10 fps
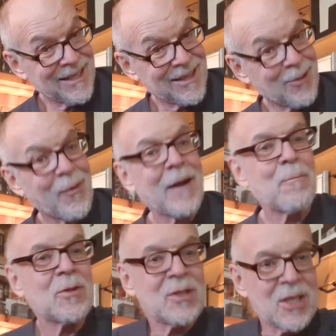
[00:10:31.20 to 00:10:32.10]
right
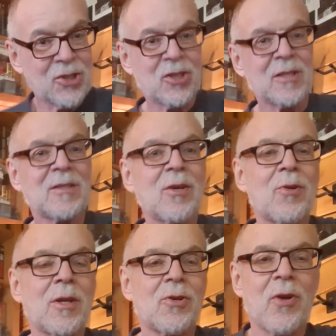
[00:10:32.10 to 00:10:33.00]
position so
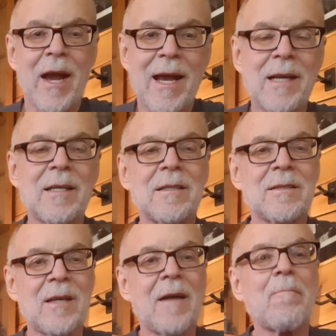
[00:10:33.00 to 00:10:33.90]
that your hand
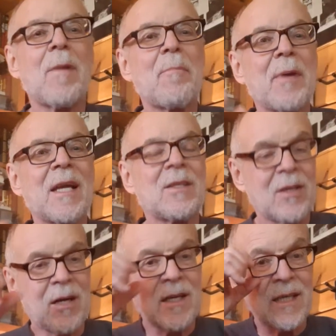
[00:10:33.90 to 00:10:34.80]
is not bumping
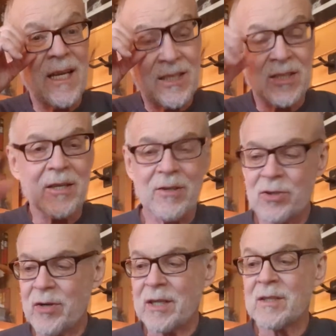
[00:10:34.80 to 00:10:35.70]
into unnecessary
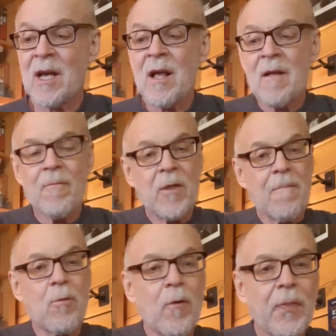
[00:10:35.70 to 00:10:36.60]
strings. The
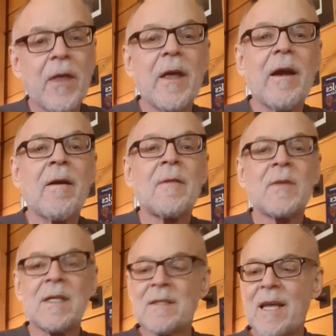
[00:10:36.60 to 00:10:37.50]
important thing there
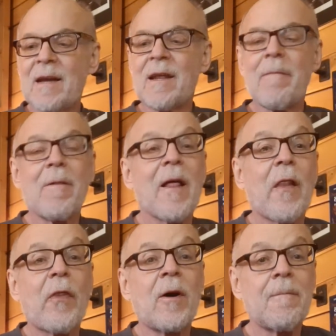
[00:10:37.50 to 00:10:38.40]
is, again, keeping that
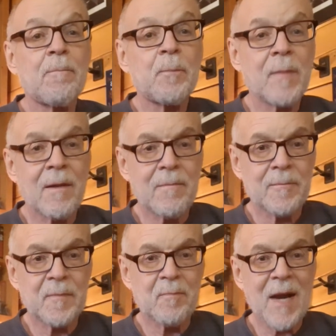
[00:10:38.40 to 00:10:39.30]
thumb
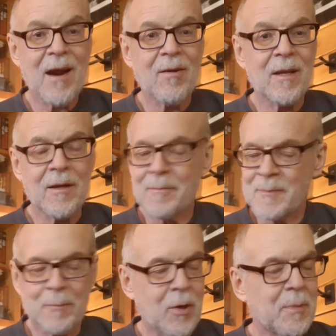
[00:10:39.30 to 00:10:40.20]
parallel or
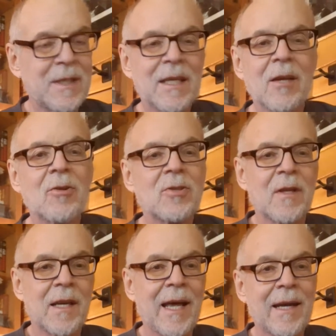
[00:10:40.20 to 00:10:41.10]
perpendicular to
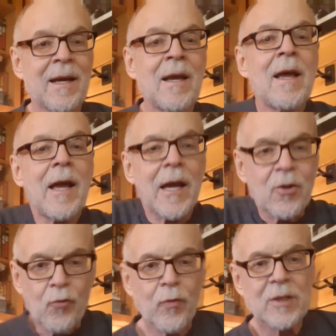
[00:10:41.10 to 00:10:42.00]
the neck, and
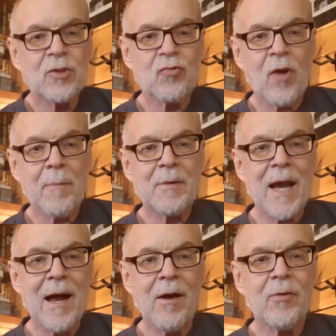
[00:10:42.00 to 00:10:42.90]
your wrist drop
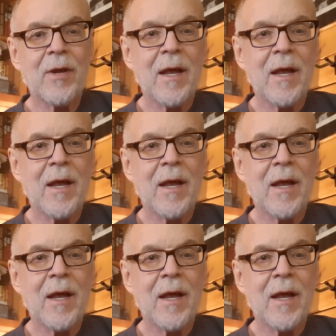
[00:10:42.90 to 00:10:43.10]
down,